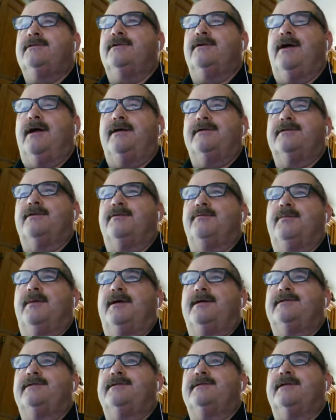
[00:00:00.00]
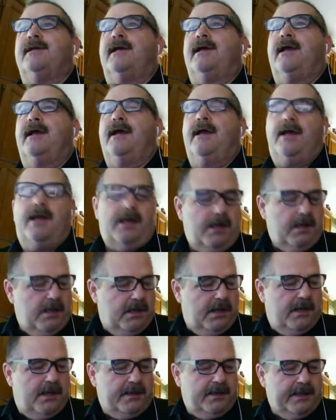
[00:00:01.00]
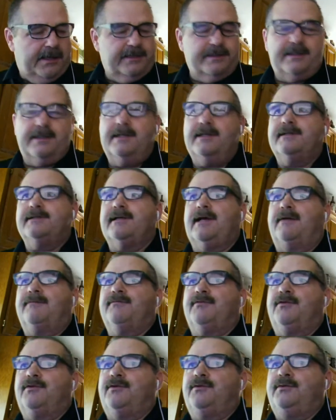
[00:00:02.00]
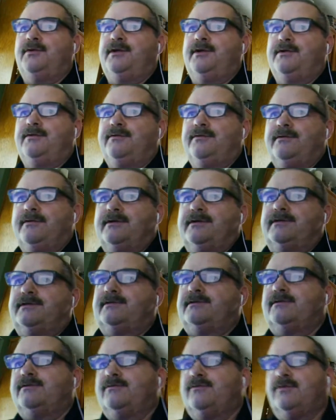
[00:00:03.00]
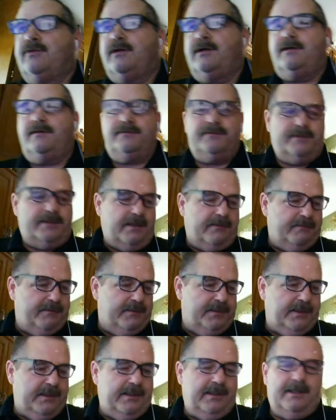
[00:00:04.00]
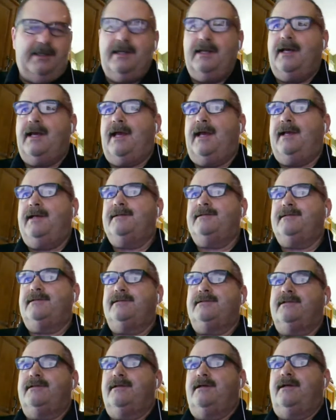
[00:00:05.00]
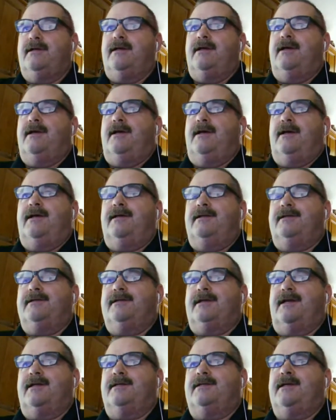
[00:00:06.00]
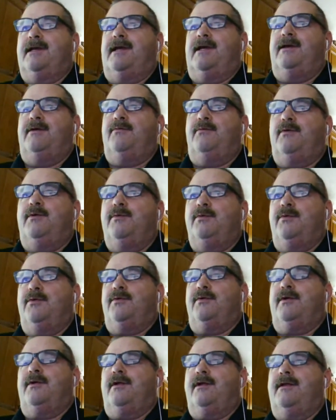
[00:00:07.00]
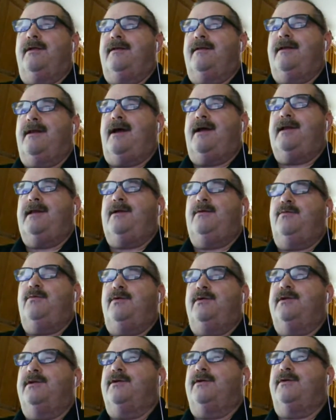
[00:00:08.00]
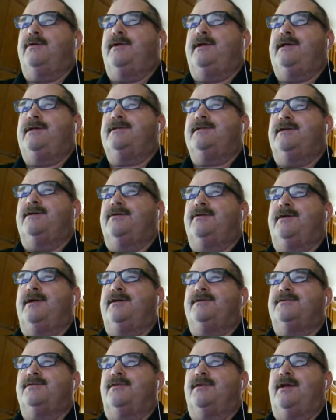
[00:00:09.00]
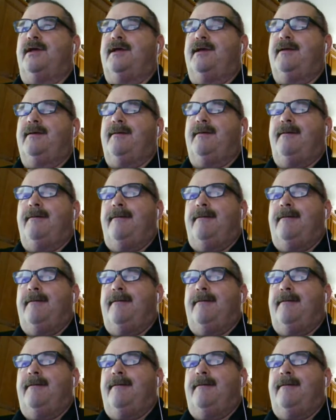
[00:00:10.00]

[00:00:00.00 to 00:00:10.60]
So how's everybody's? I guess it is afternoon here. It's 12:17 in Kansas. I just got to tell you, we were 91 degrees here yesterday.